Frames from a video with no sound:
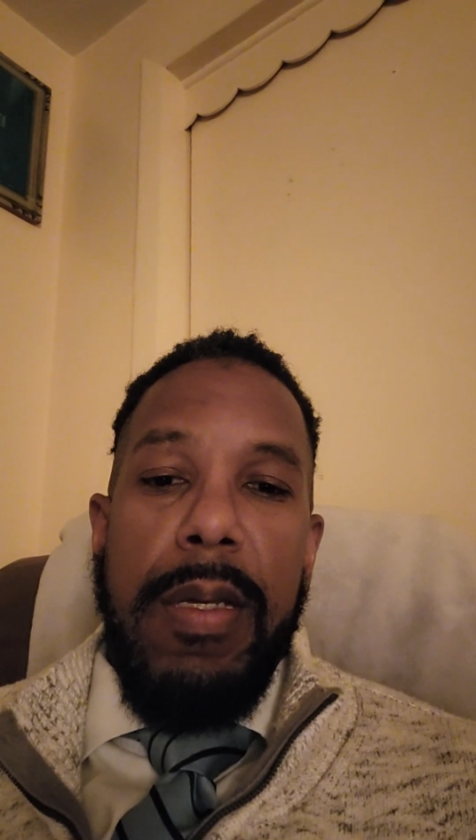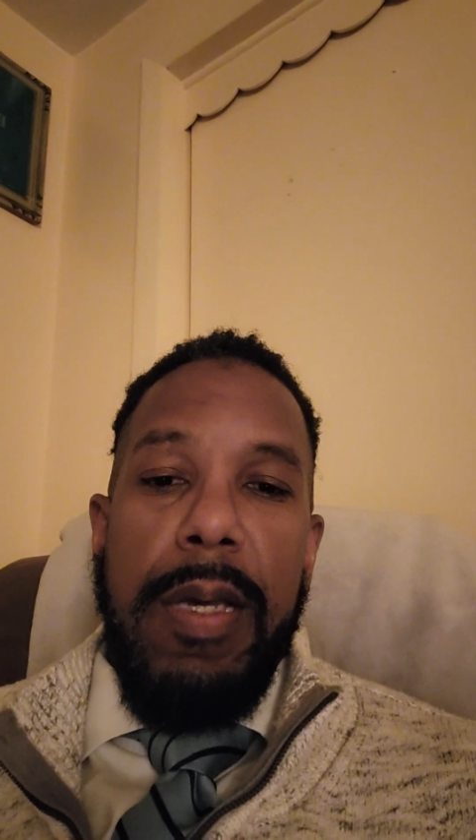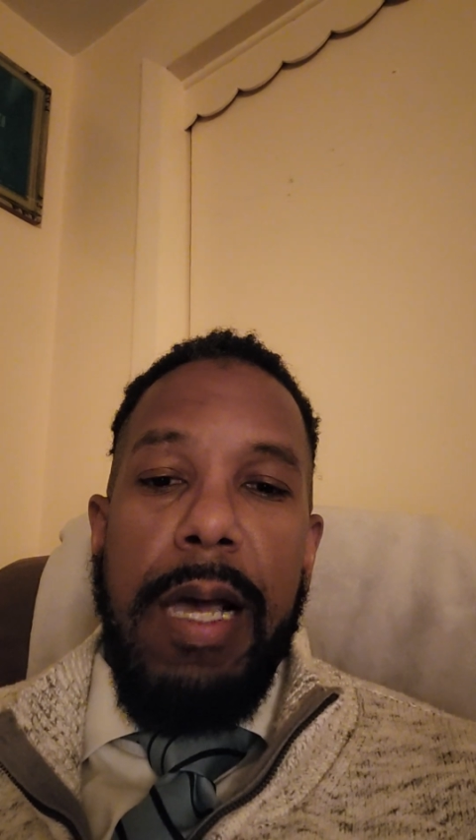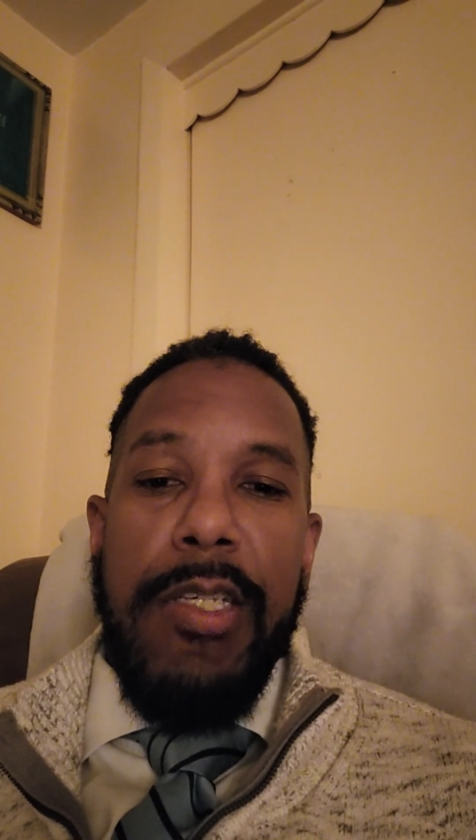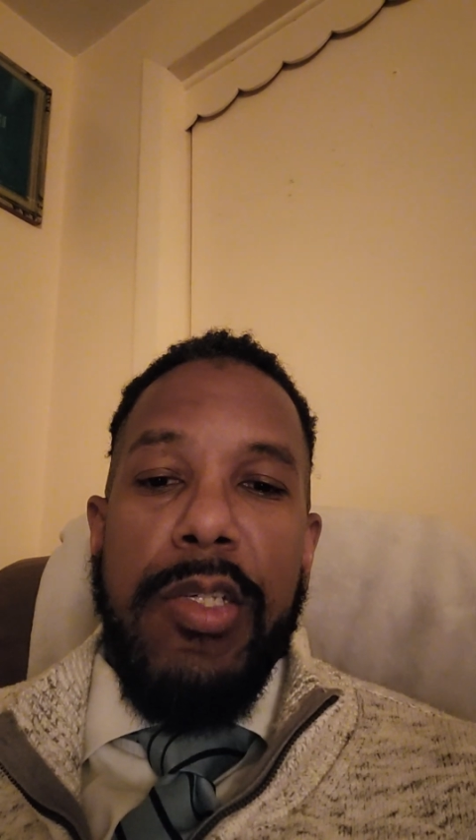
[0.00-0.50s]

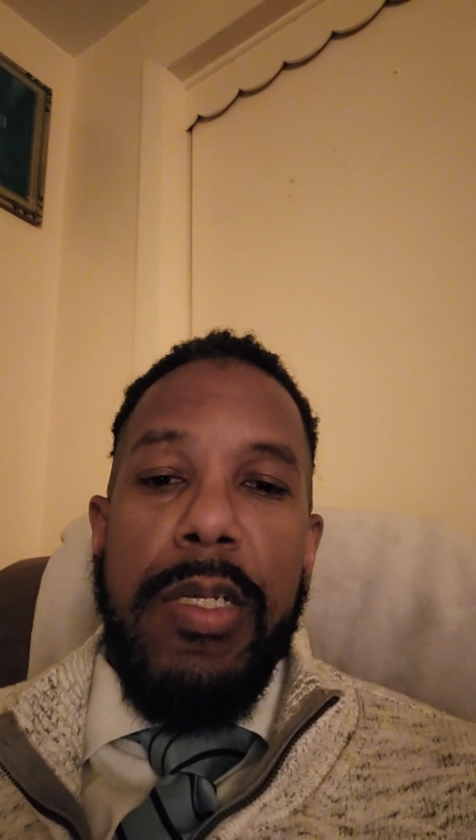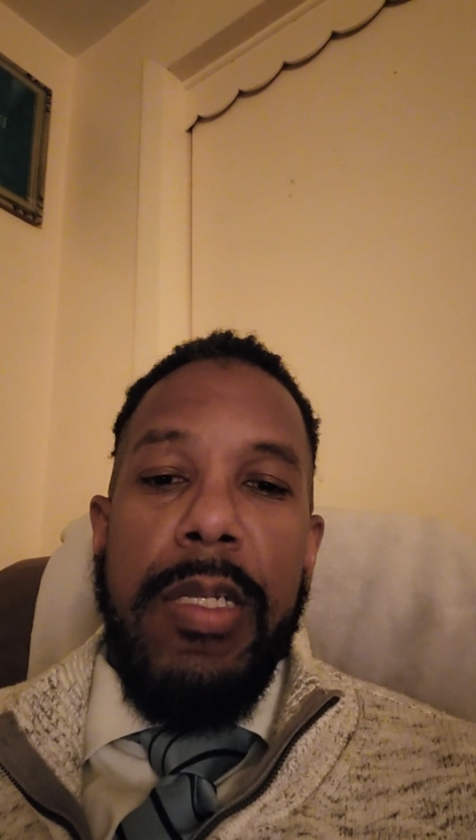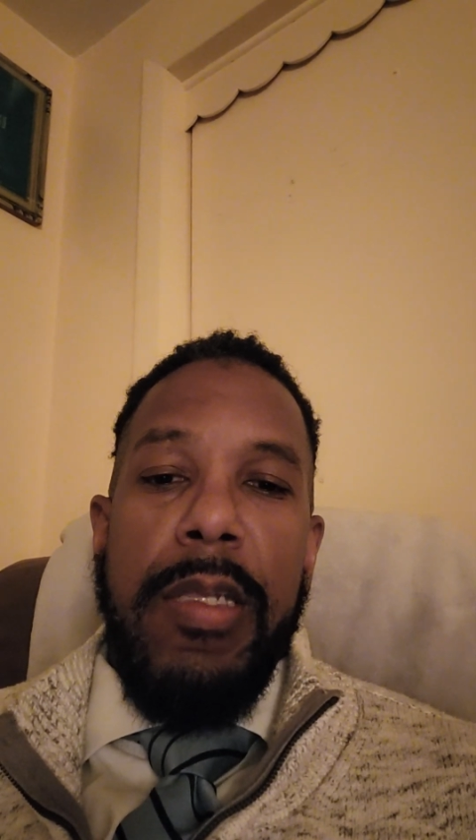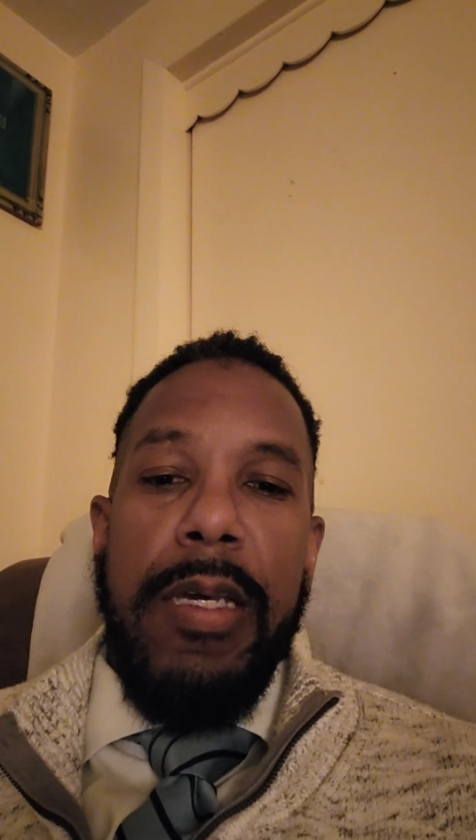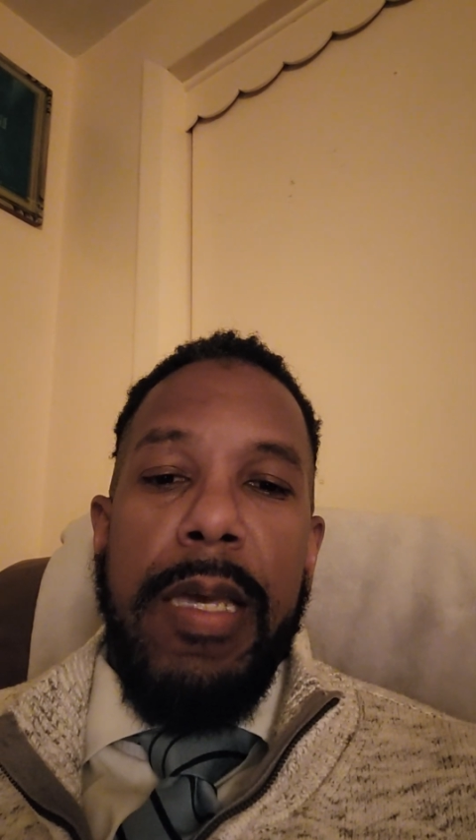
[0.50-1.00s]
I
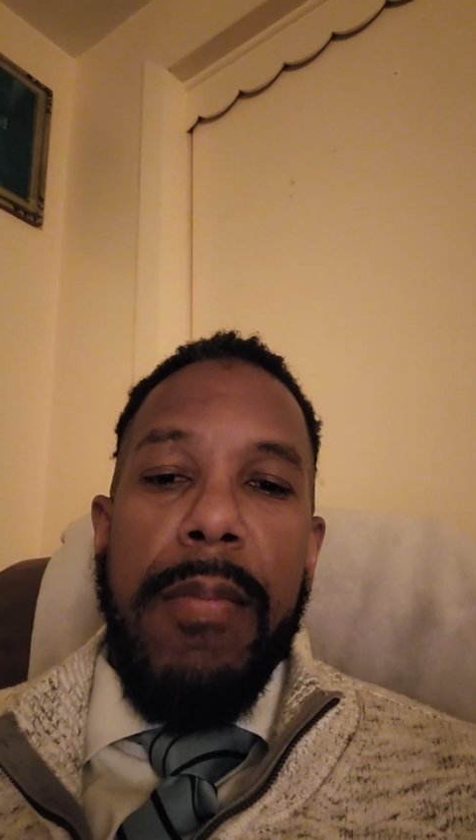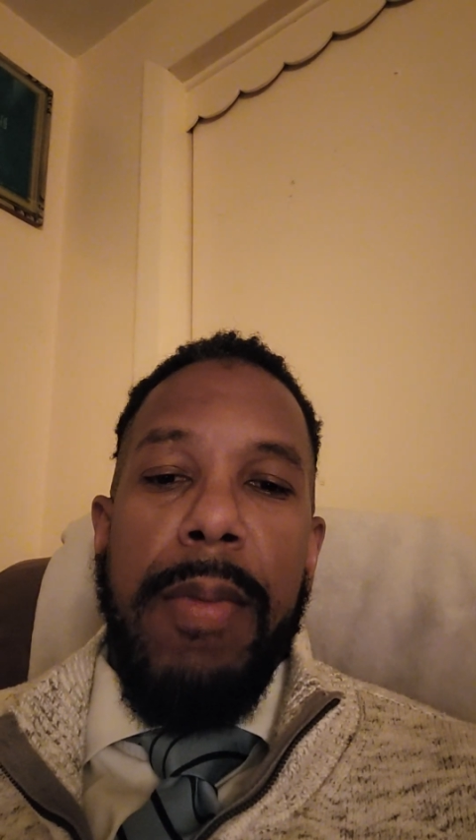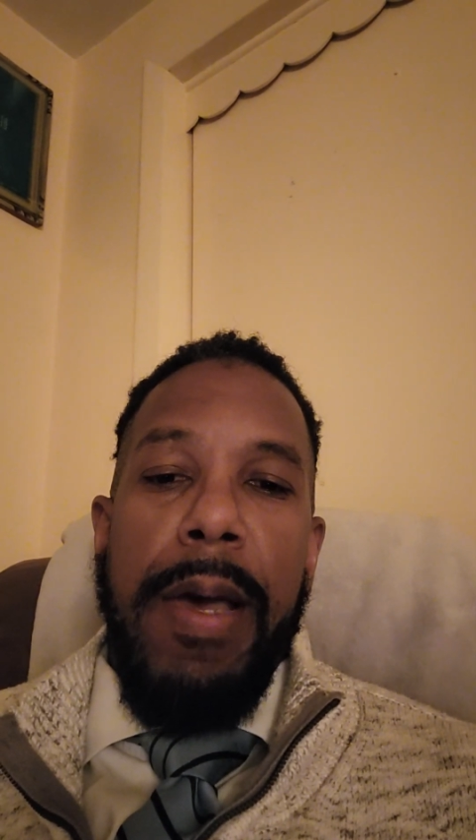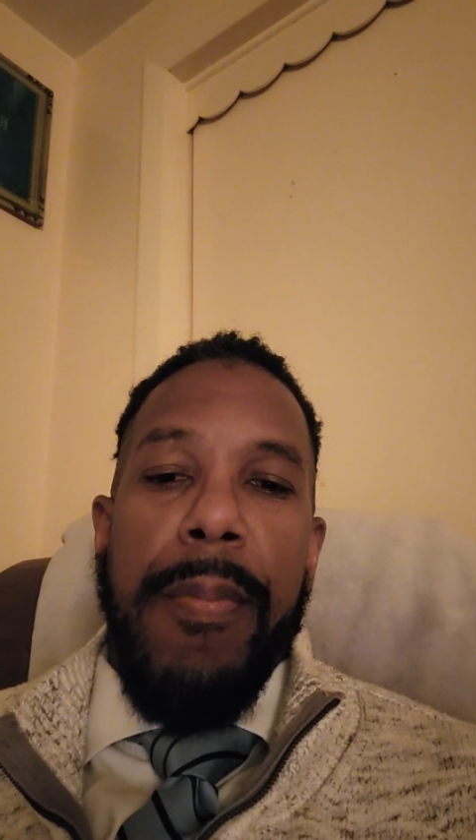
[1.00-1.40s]
shouldn't look at my